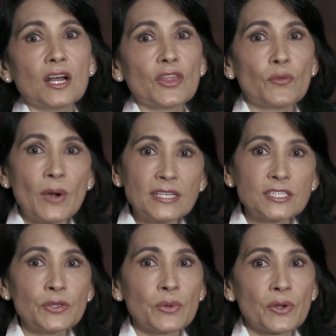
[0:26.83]
The
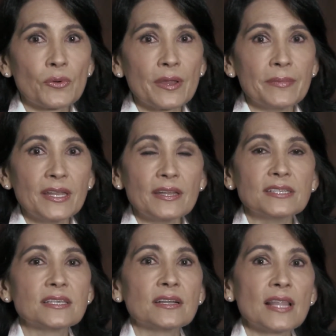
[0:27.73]
Rescue Agreement is
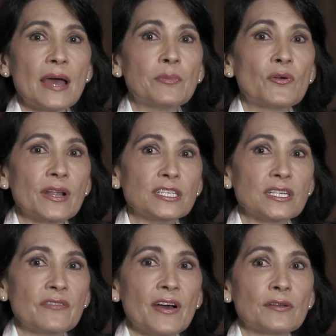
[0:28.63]
an elaboration
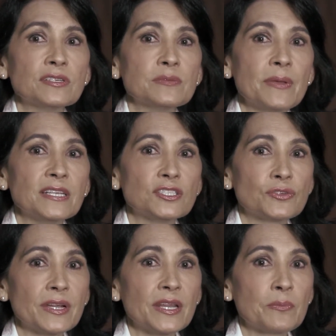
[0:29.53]
of Outer Space
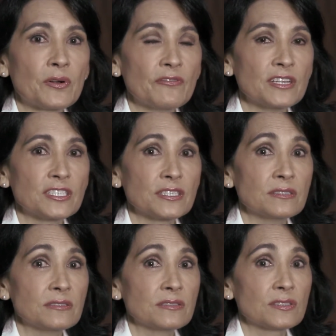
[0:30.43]
Treaty
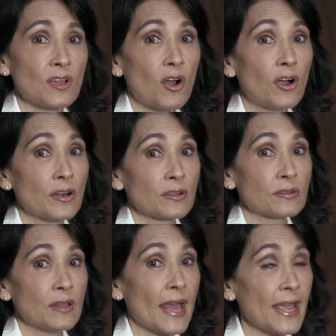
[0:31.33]
provisions
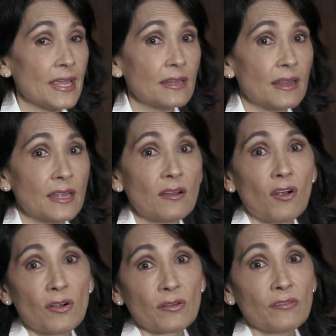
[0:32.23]
Article 8 and
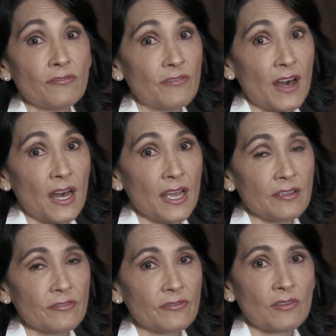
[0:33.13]
Article 5.
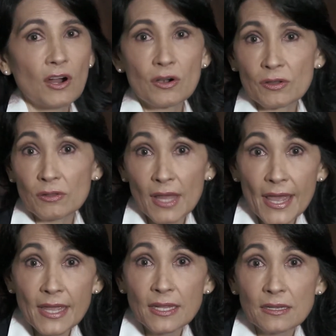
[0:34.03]
Article
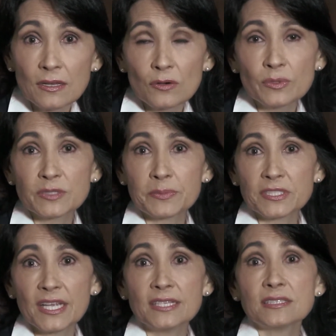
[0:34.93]
8, which
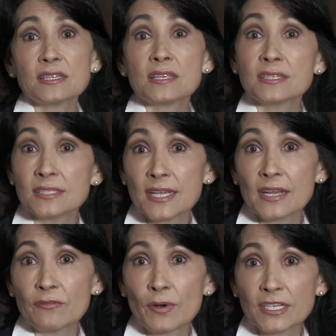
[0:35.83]
pertains to the state
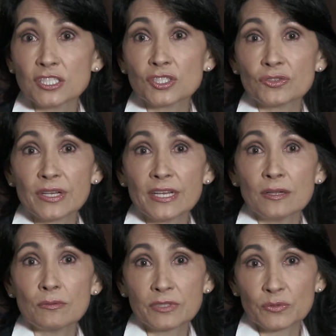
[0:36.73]
of registry,
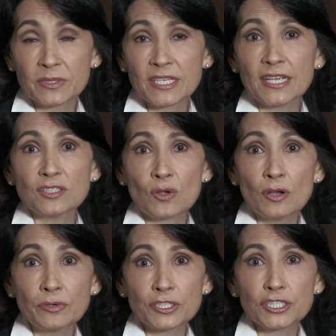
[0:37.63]
which retains
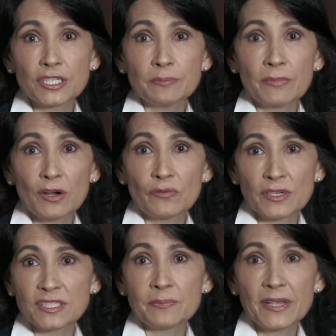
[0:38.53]
ownership over
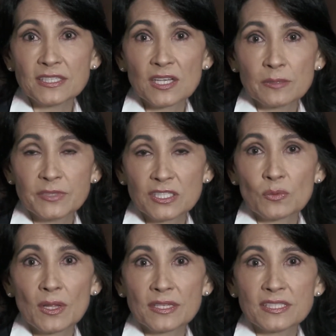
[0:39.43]
its space objects
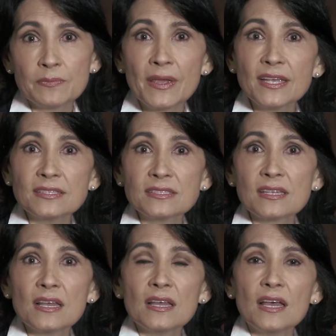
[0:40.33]
while in space,
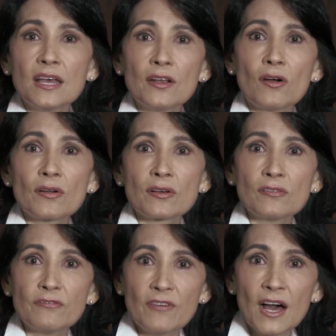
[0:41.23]
and Article
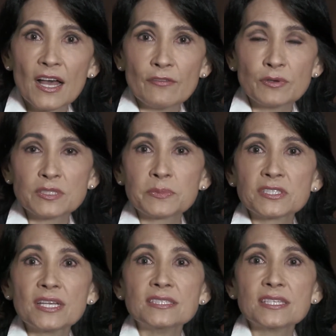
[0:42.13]
5, which
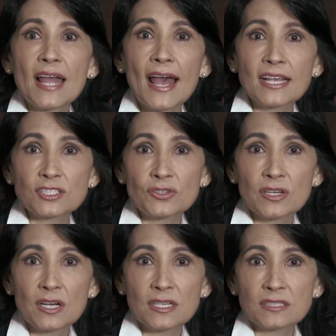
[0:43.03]
pertains to
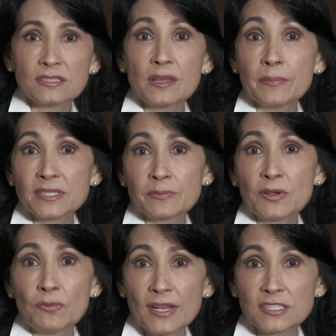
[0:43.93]
astronauts that must be
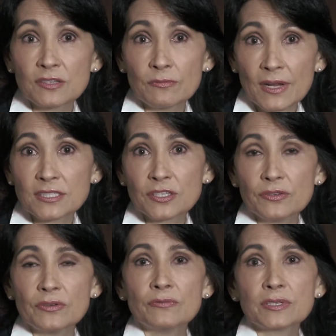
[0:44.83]

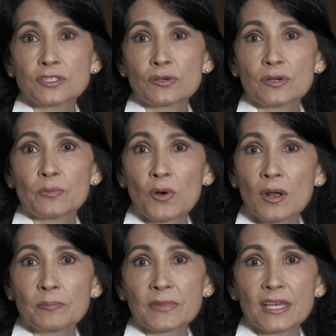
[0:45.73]
rescued and returned
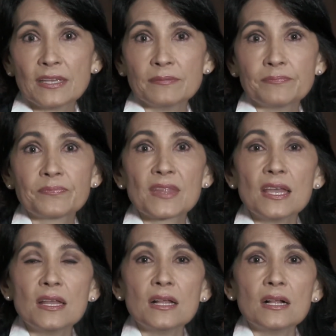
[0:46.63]
promptly.
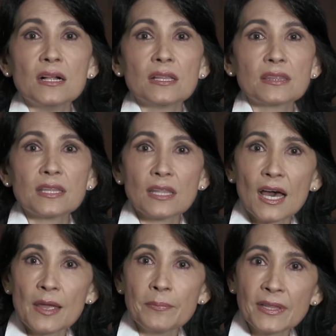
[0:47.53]
The
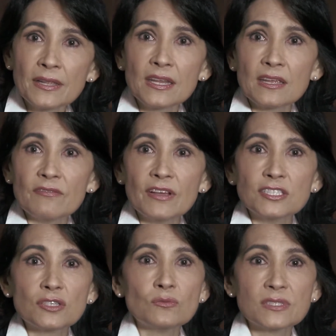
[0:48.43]
Liability
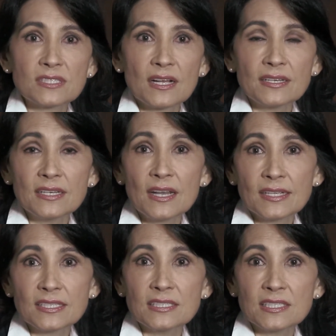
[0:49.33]
Convention was signed in
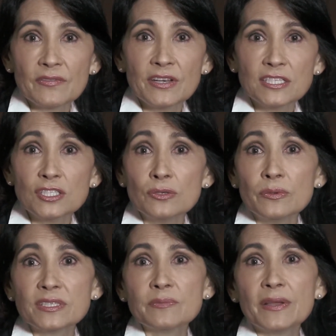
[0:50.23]
1972 and
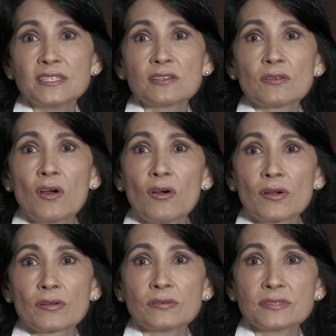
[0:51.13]
is based on
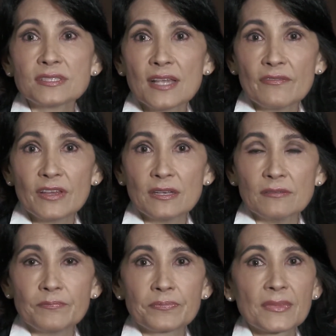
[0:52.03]
Article 7.
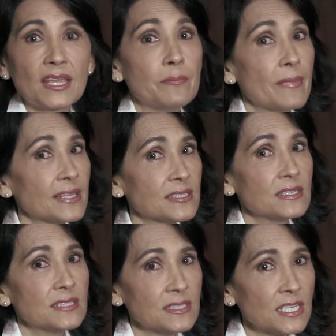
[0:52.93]
It makes a
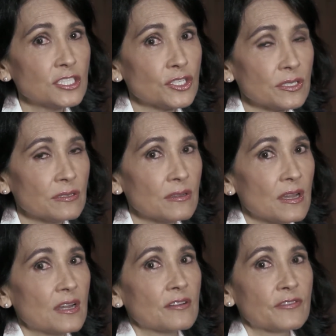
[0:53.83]
distinction.
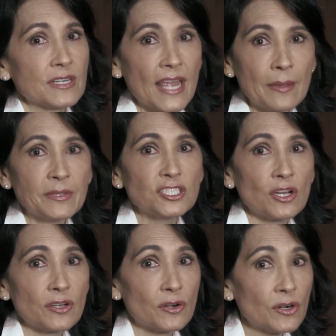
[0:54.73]
For damage
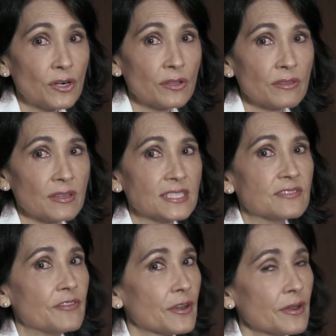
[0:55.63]
on Earth, it's
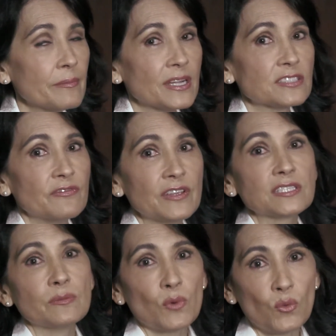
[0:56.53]
very much
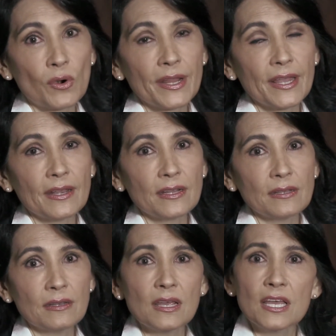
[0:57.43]
victim-oriented.
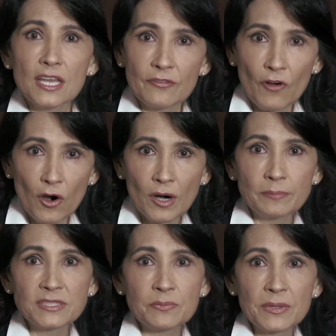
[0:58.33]
If harm
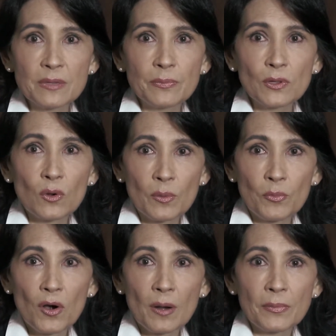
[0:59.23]
to people or
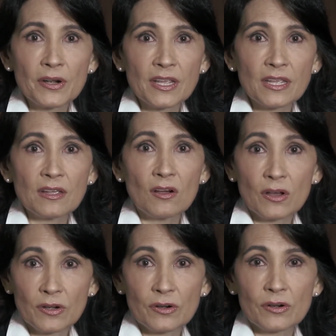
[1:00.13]
property
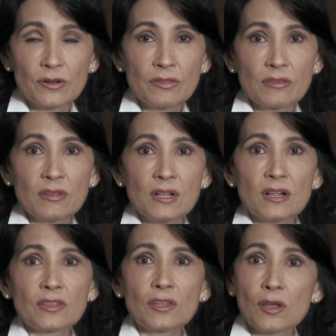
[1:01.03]
on Earth,
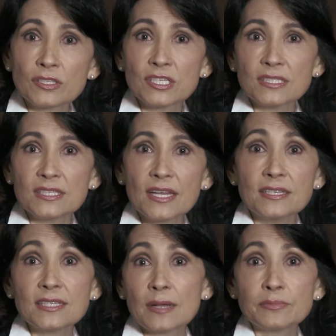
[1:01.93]
the launching state
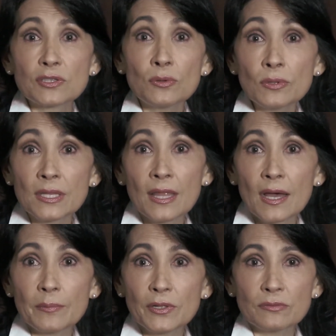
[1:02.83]
is absolutely
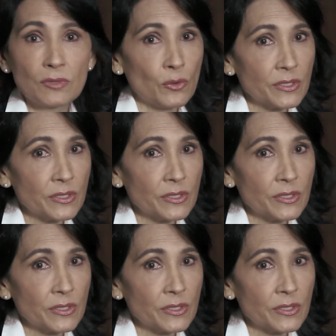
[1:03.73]
liable. No